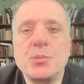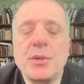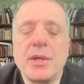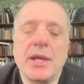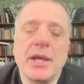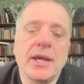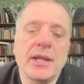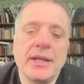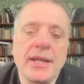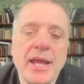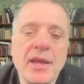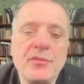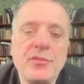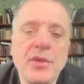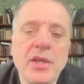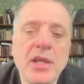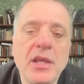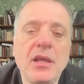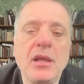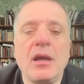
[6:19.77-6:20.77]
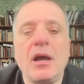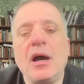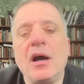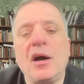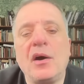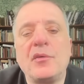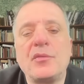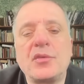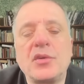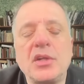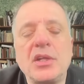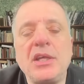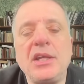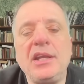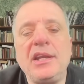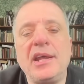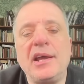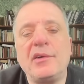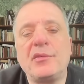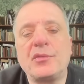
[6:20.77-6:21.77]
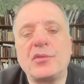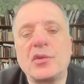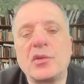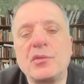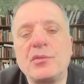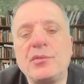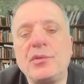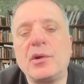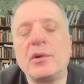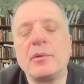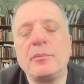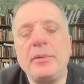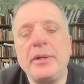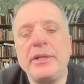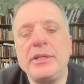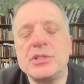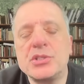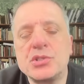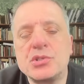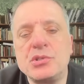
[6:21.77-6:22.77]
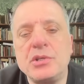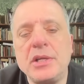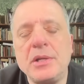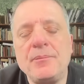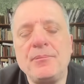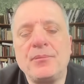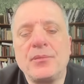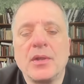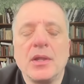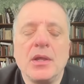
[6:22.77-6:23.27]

Pierre Lévy, after he left the foreign ministry,